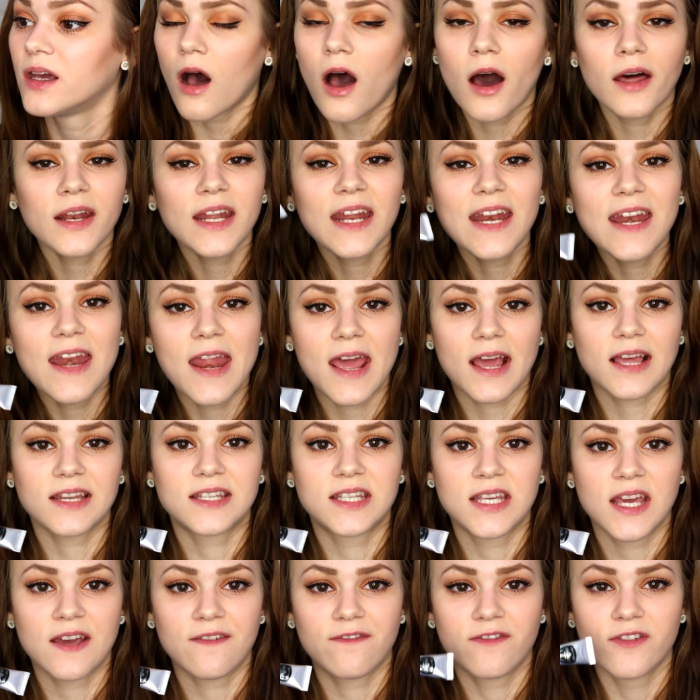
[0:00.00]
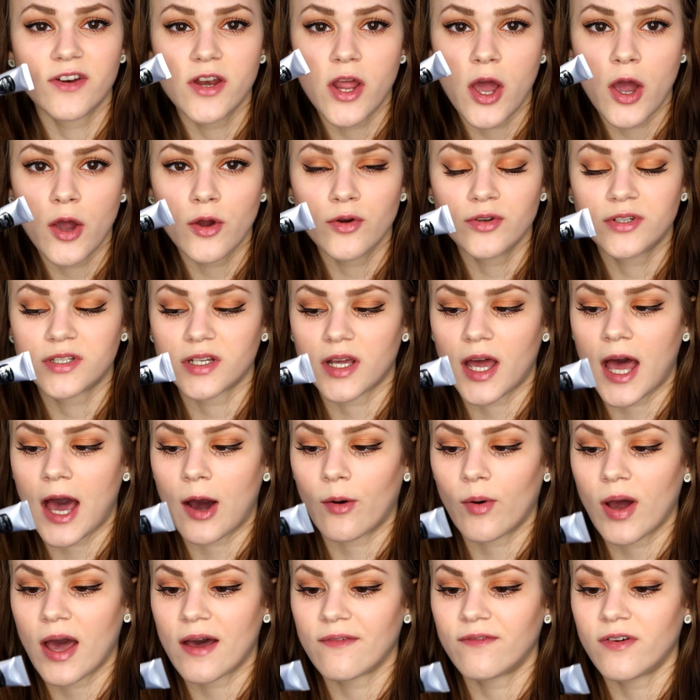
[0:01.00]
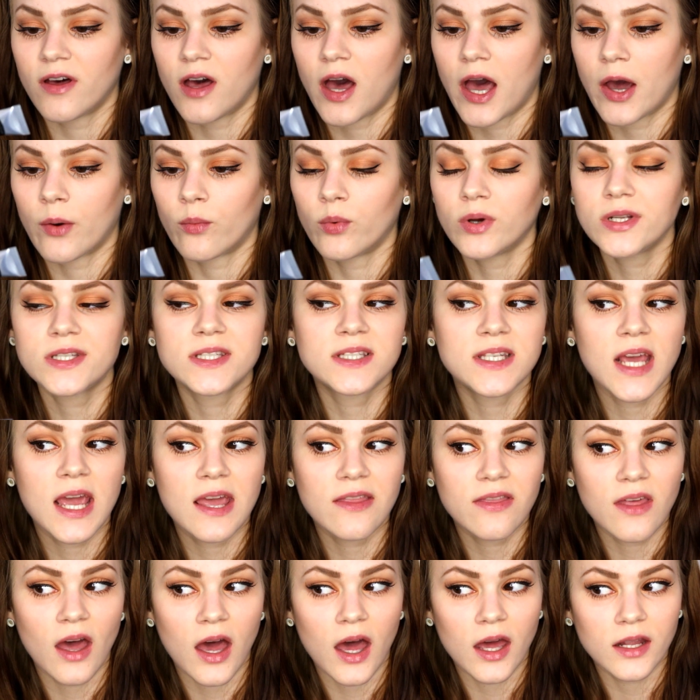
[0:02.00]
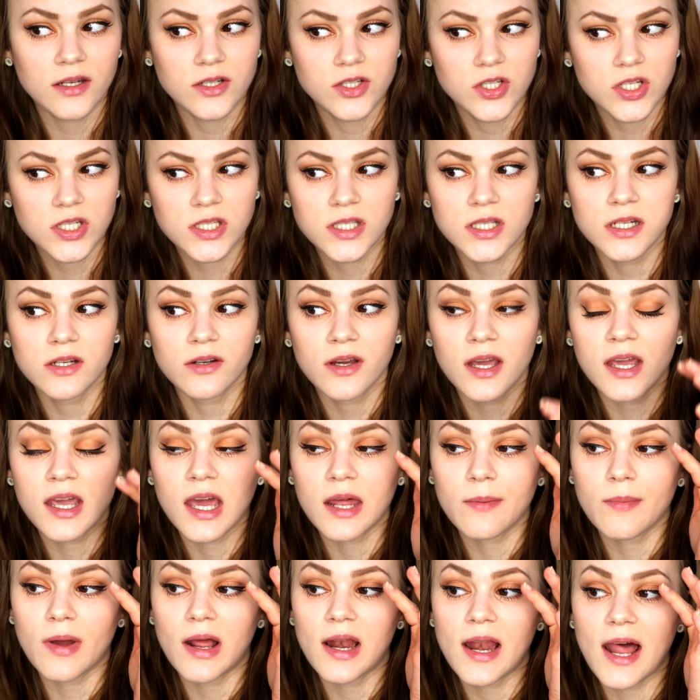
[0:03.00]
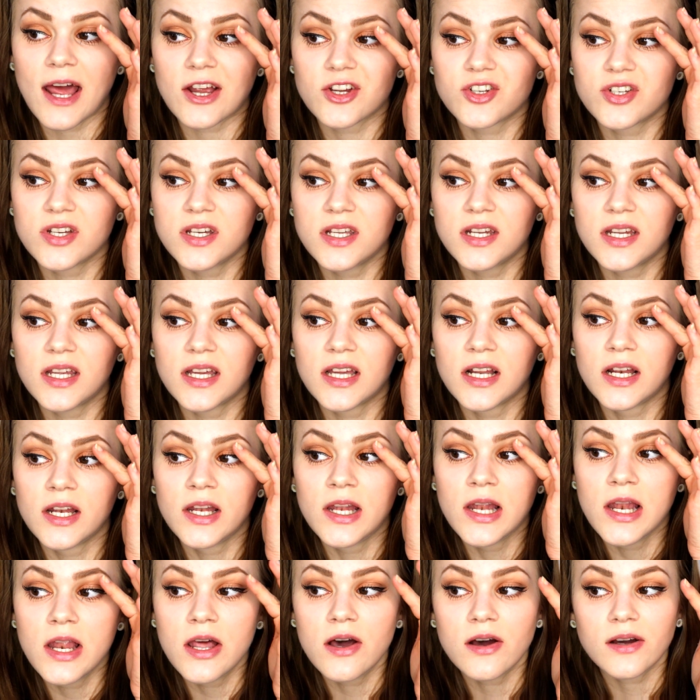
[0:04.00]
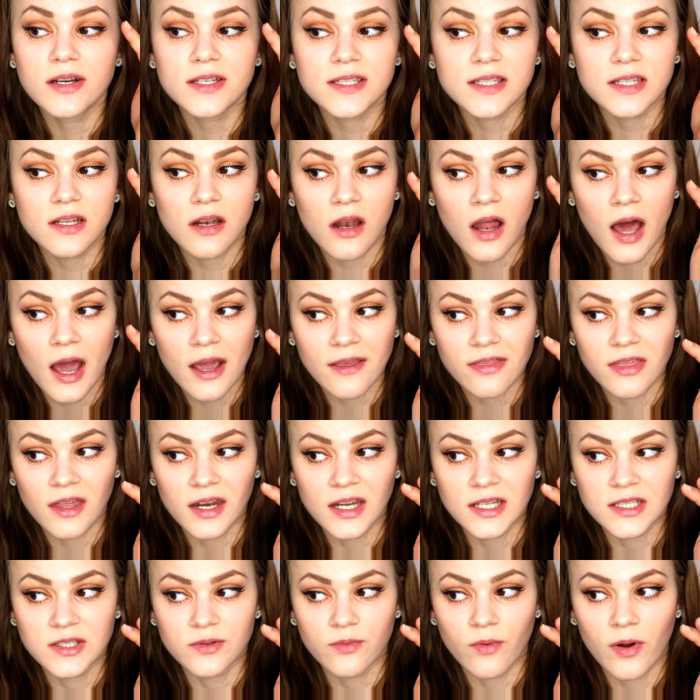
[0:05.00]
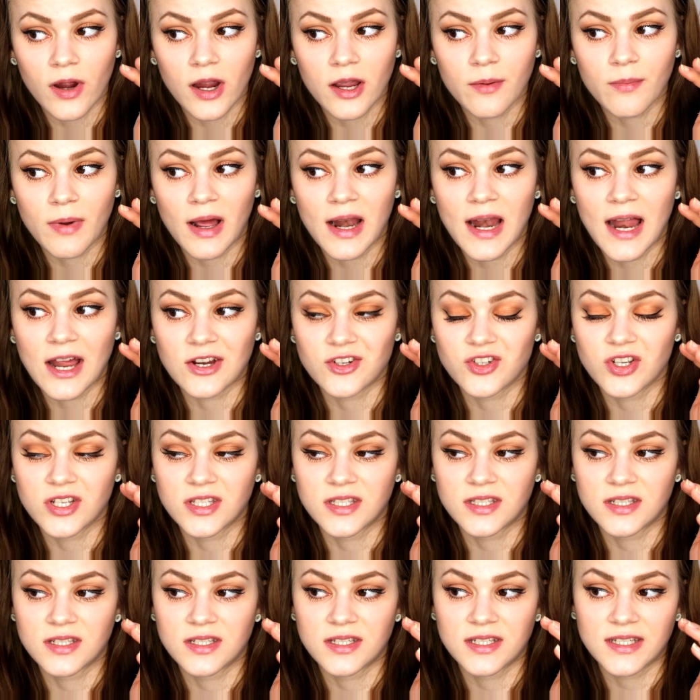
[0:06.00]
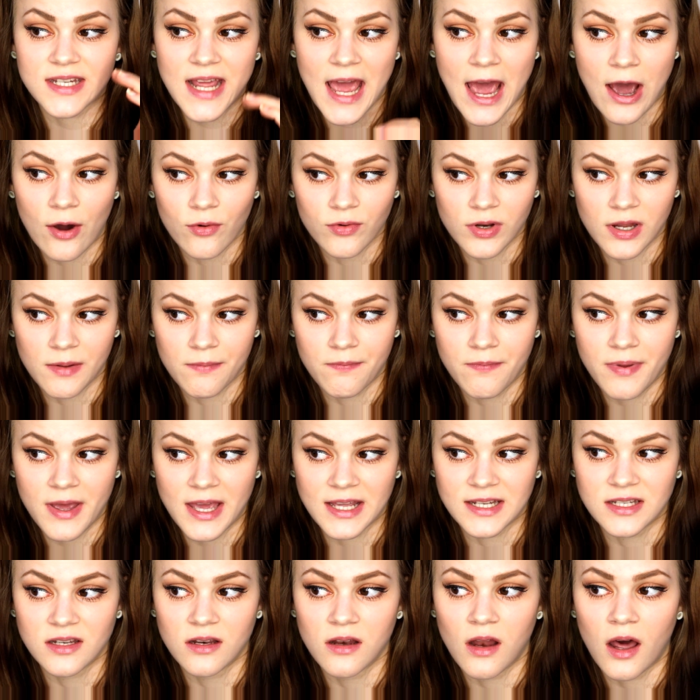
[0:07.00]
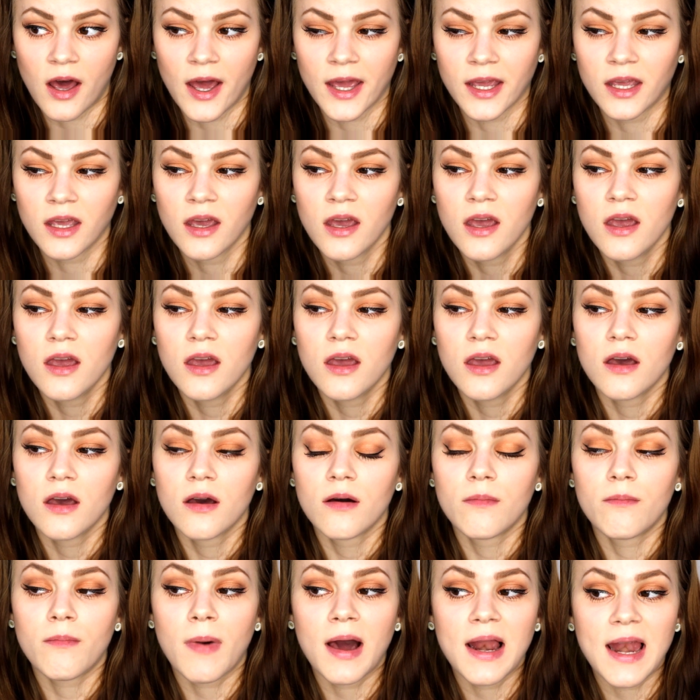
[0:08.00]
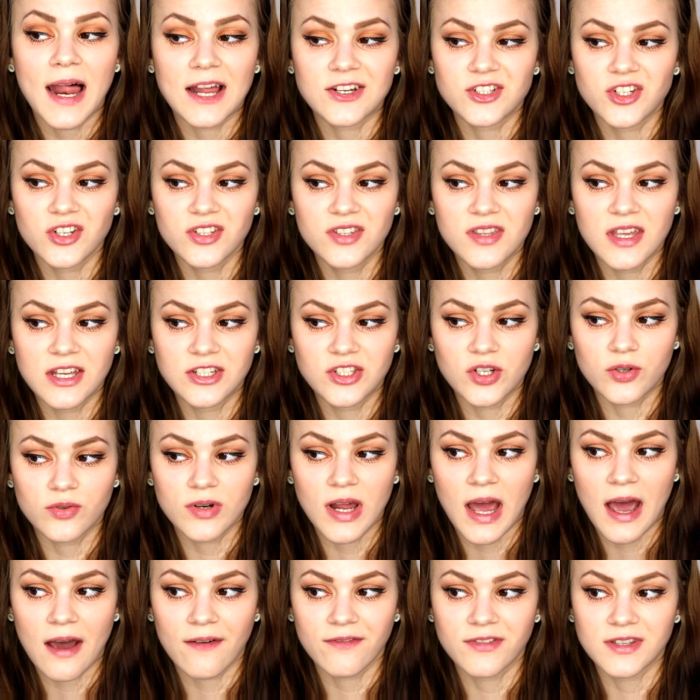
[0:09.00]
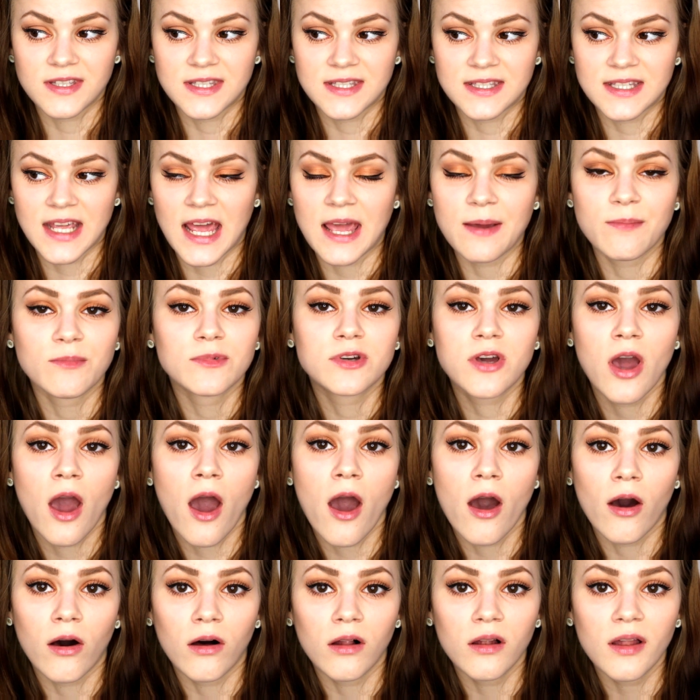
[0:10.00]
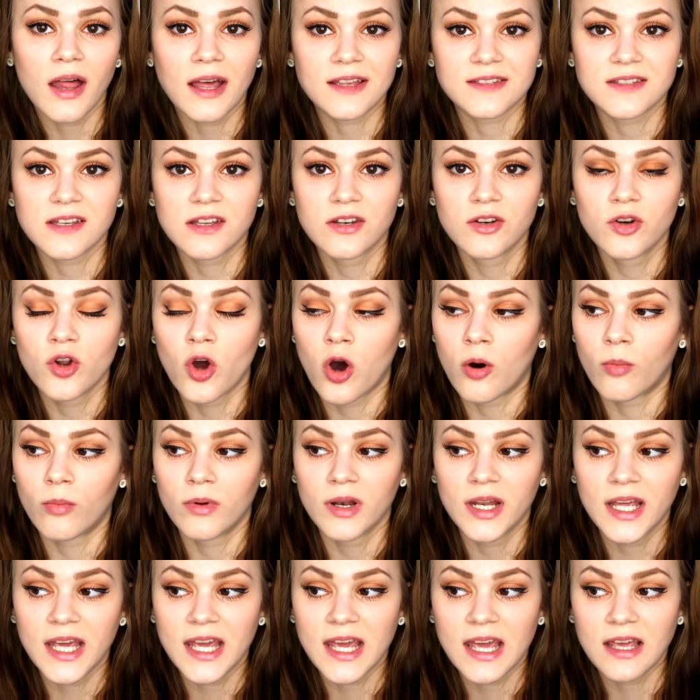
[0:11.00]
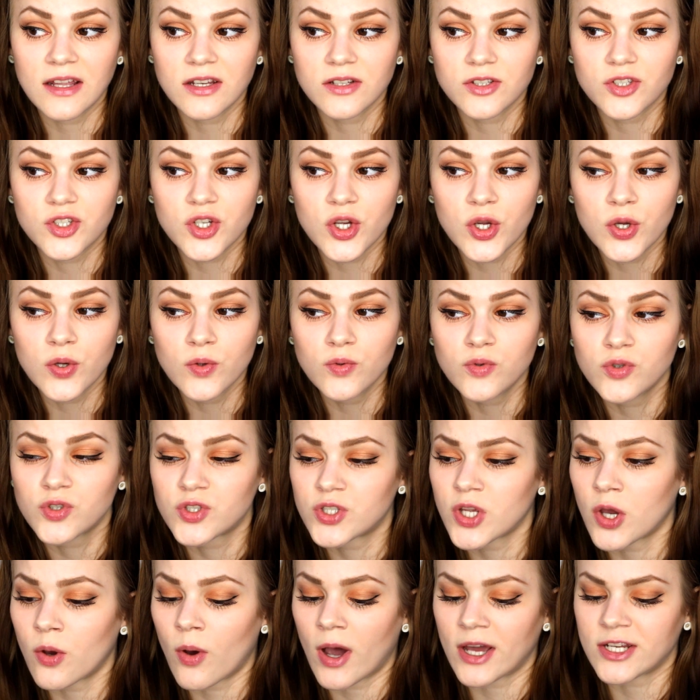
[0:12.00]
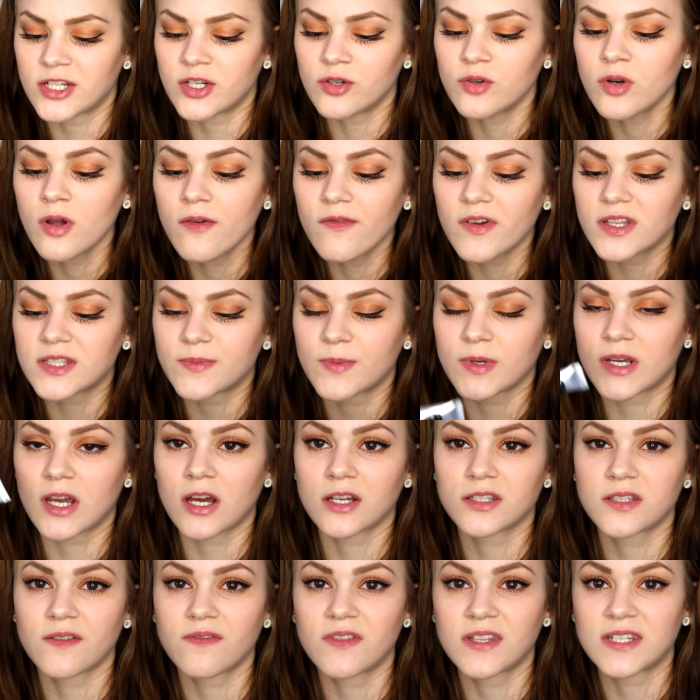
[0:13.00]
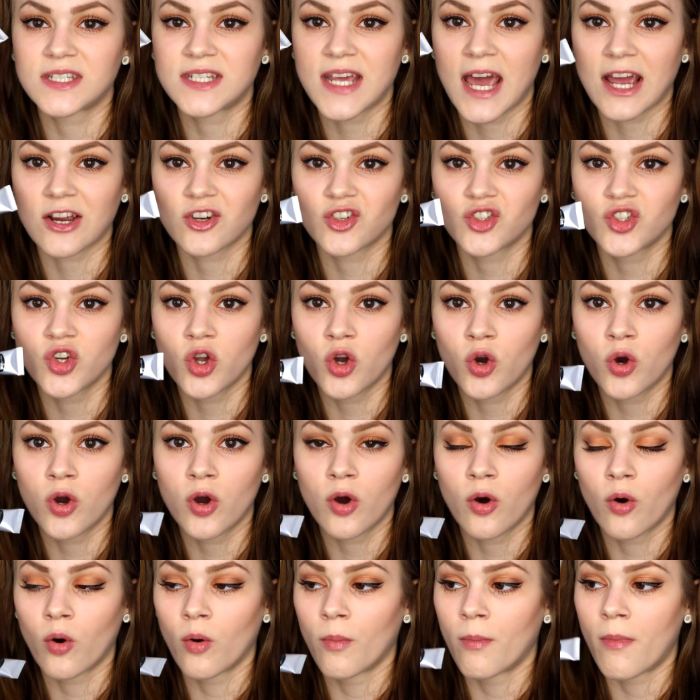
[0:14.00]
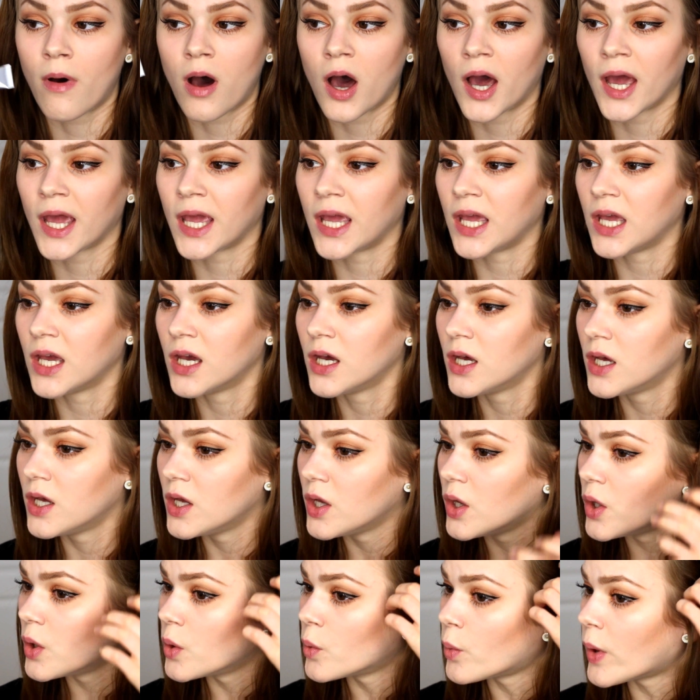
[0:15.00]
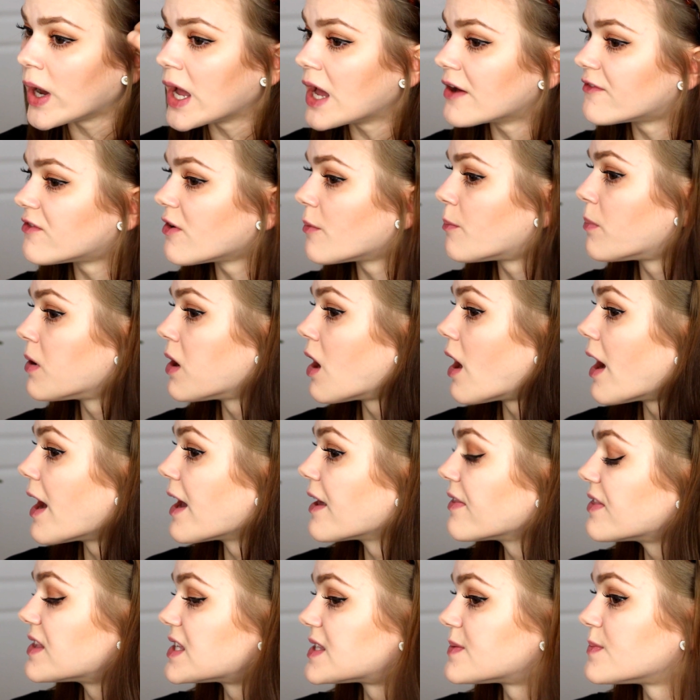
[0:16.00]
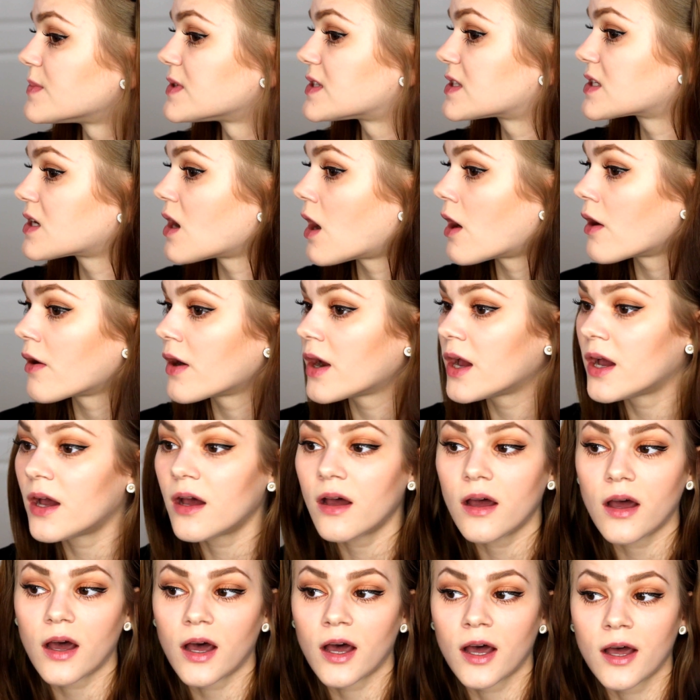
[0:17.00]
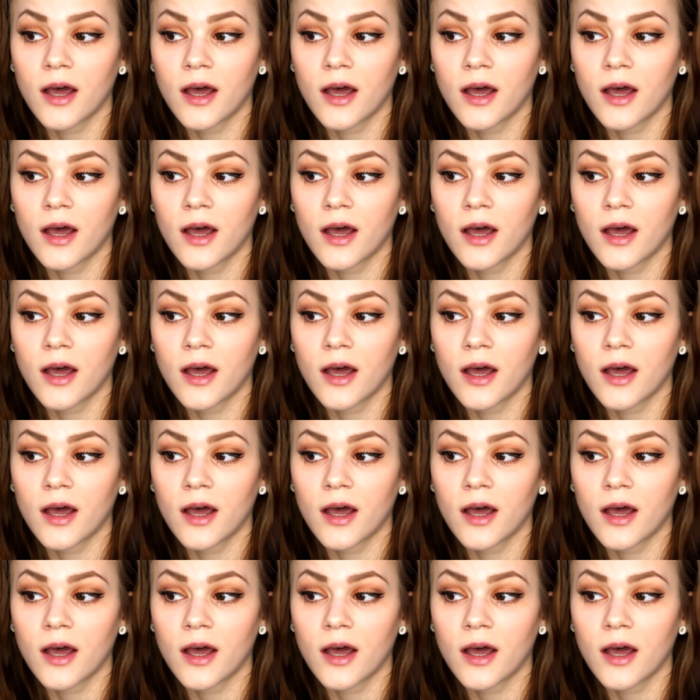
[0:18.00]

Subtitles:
On a negative note, however, I would say that just looking at my lashes, it looks like that is wearing my lashes down a bit. Like my lashes, they don't have the same curl as they normally do. So I don't know if it's because of the texture or my way of applying this mascara,